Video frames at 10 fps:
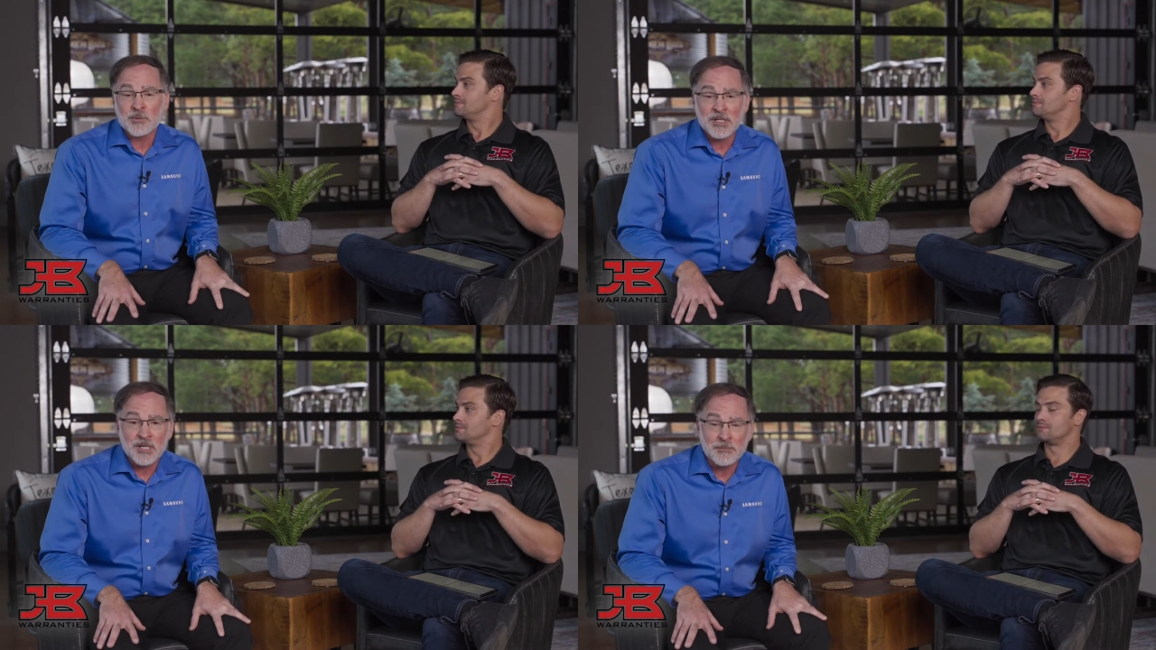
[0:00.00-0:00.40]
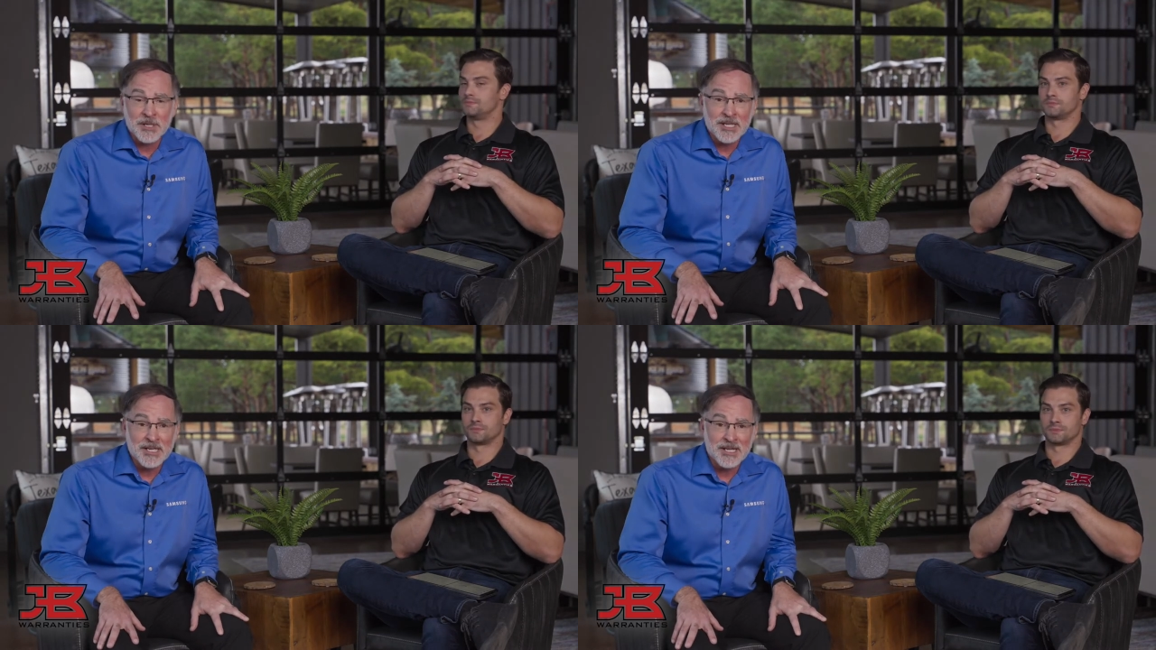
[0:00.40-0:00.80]
Speaker 1: with the
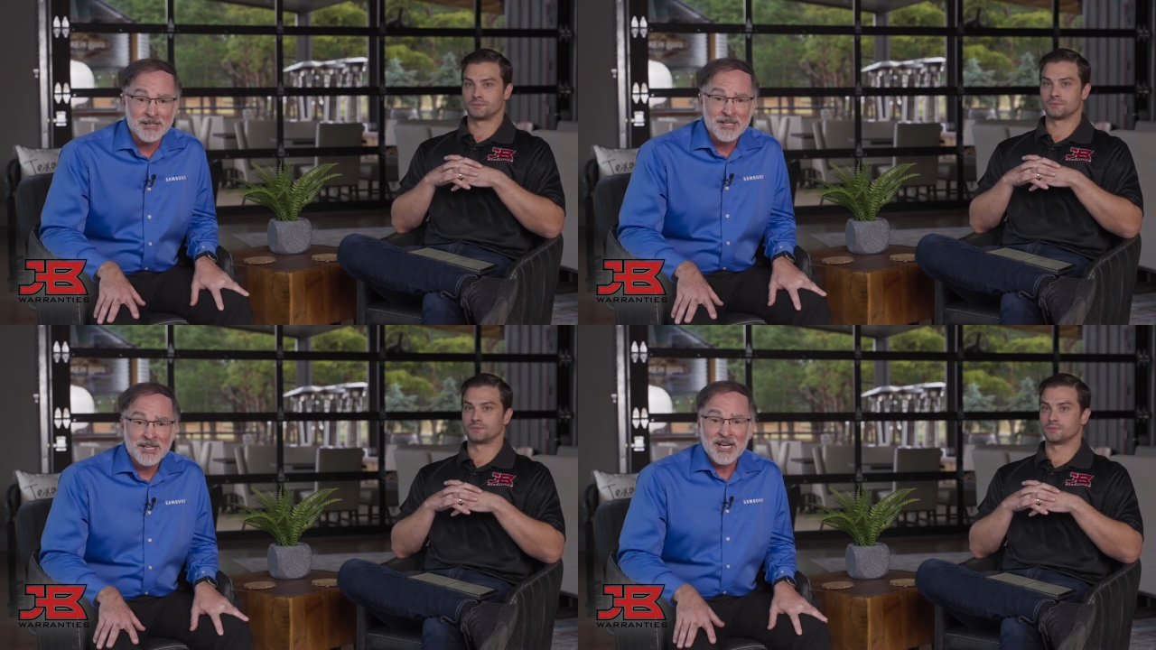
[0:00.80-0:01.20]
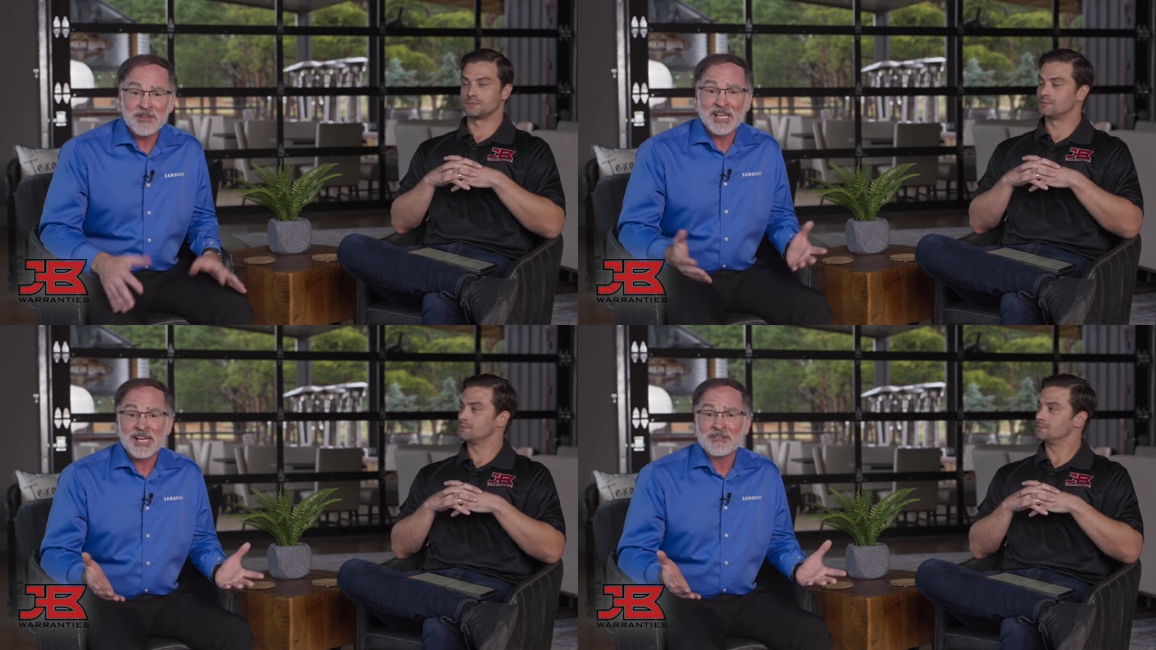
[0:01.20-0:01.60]
company, uh, I
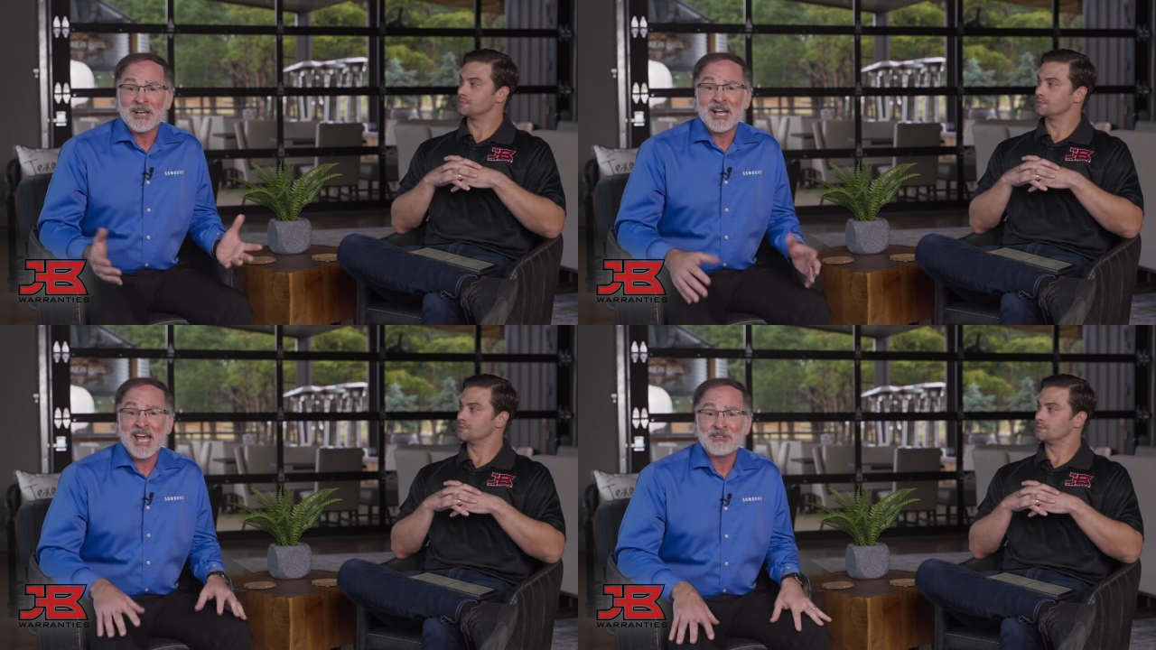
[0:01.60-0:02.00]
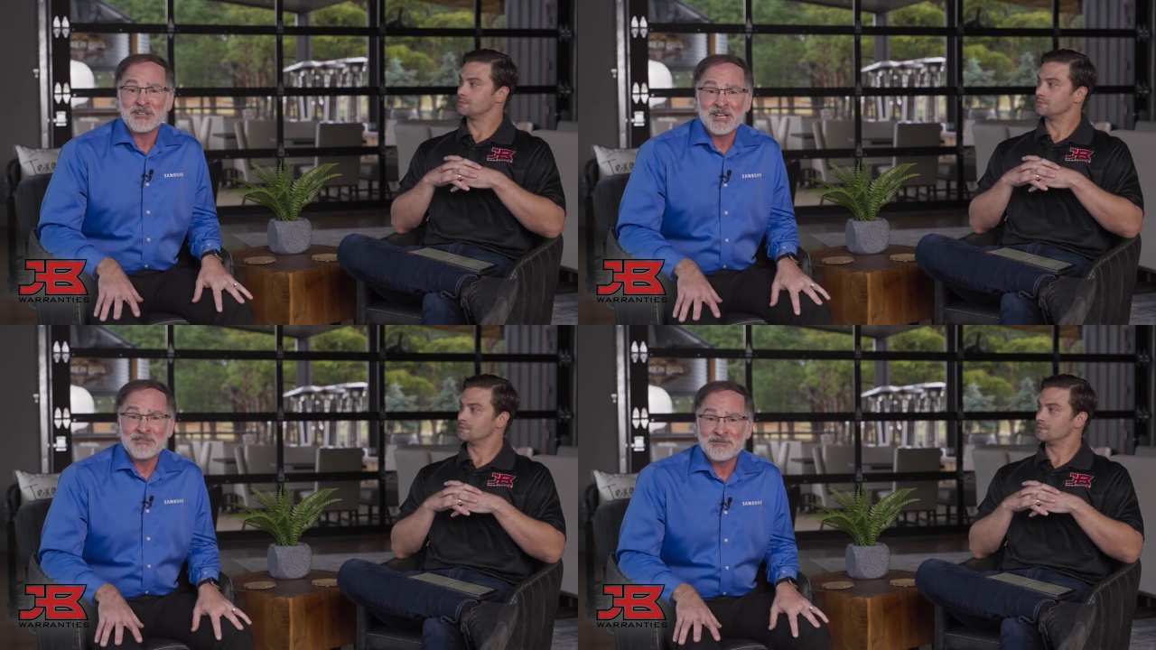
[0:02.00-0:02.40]
think I, I had
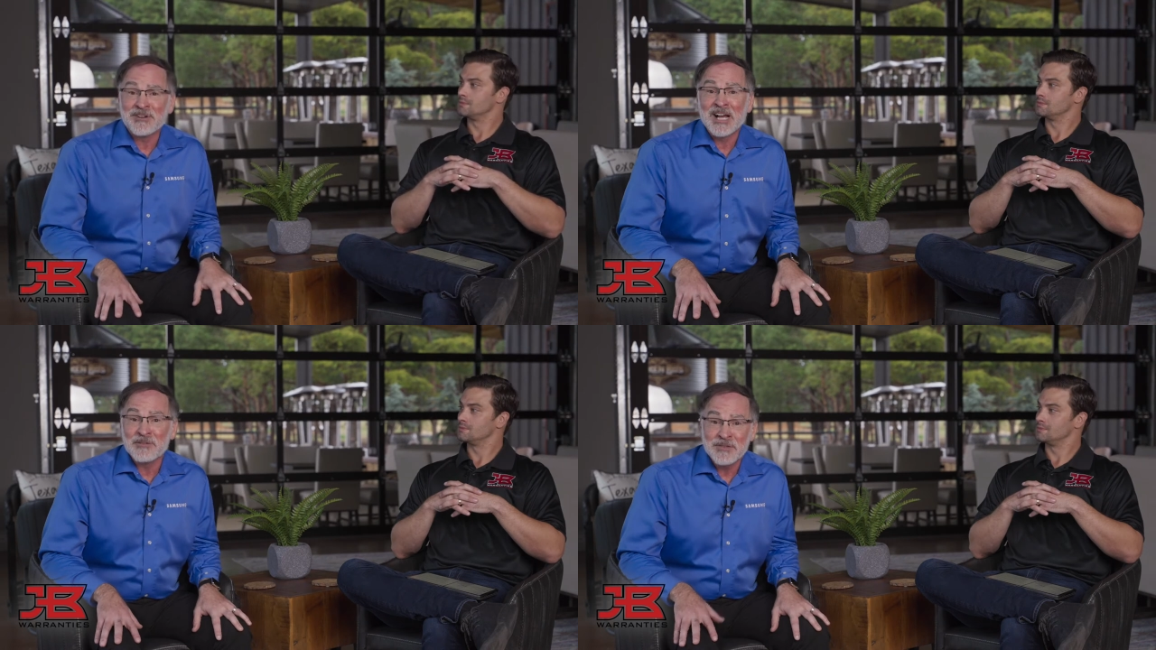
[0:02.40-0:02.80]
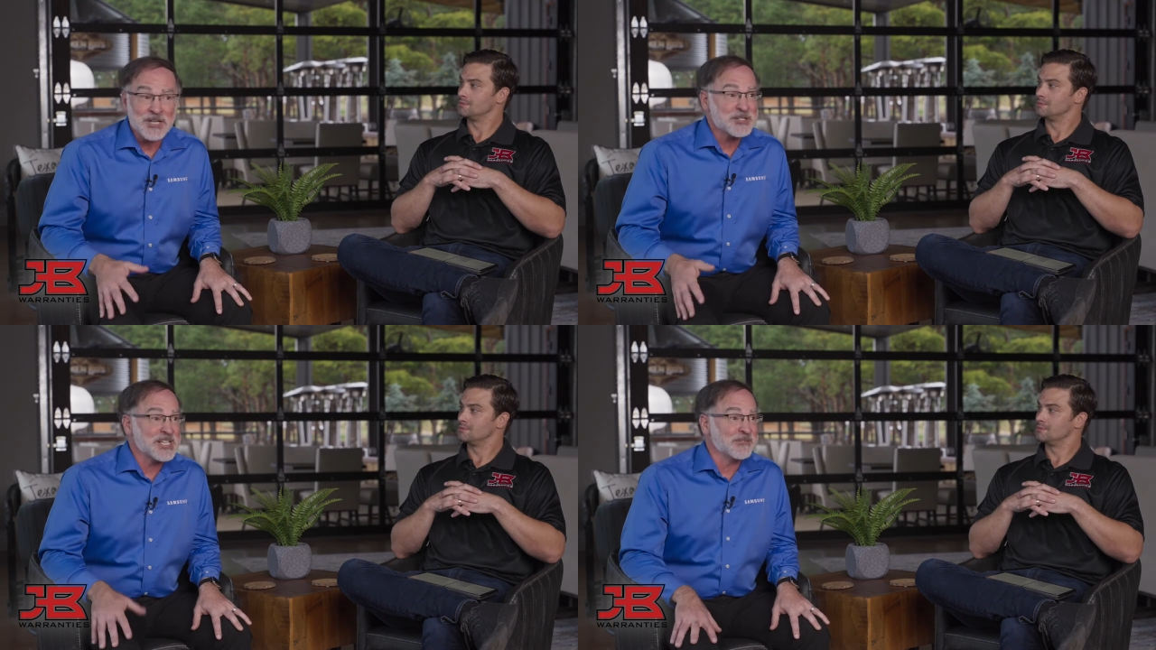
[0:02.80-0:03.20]
uh, five of
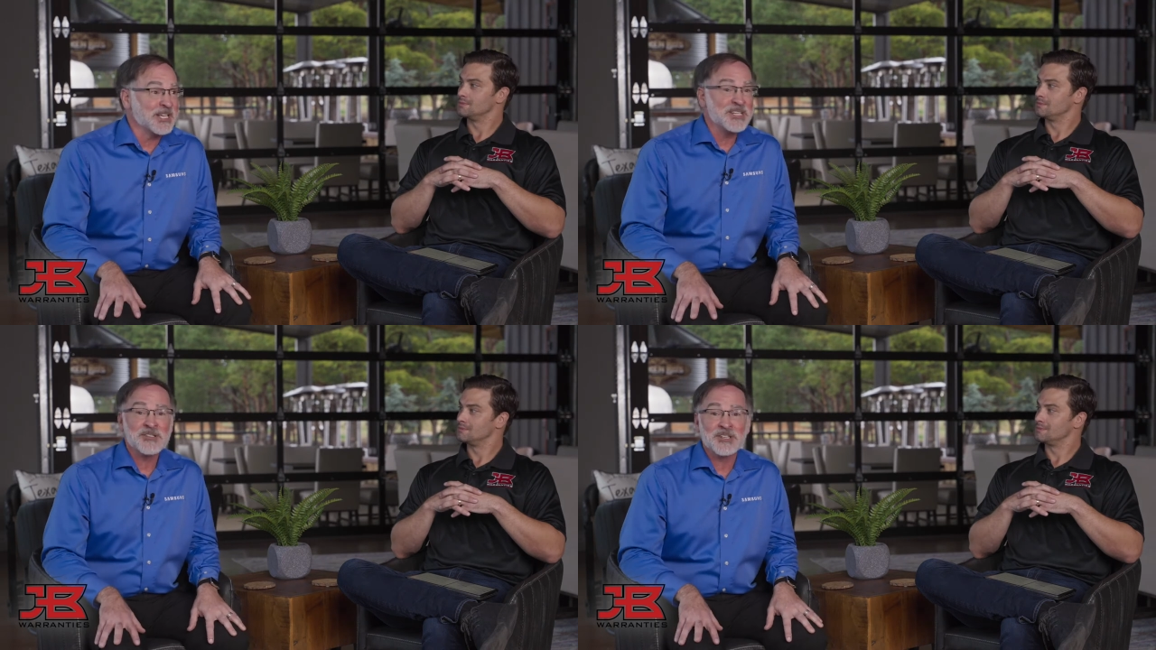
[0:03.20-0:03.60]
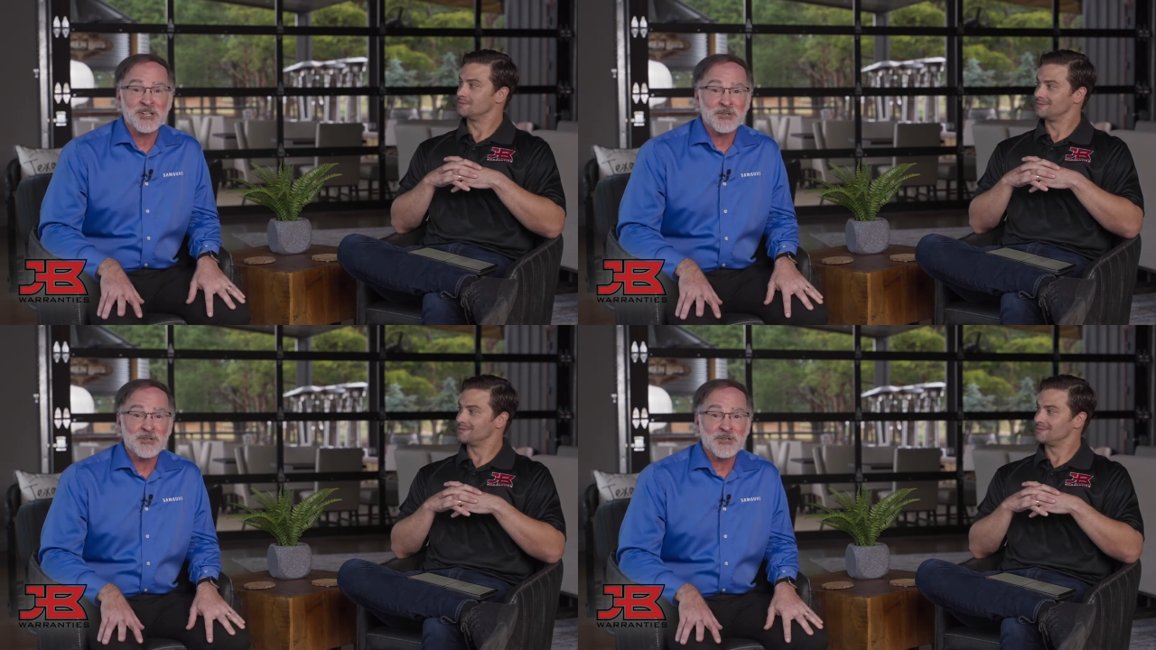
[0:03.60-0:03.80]
their TVs.